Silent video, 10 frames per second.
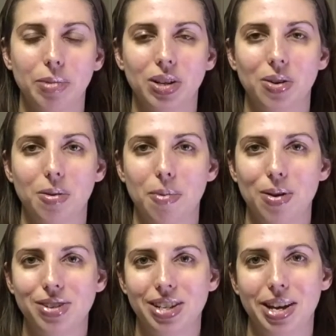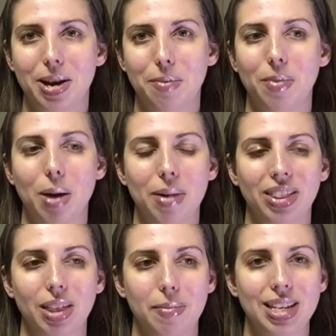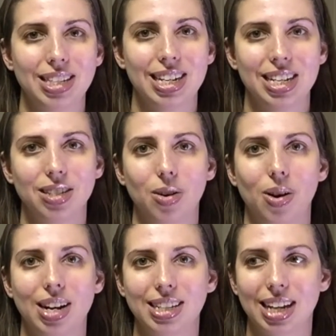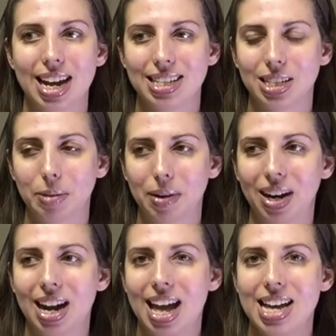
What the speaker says: you don't approach them about the business or as a customer,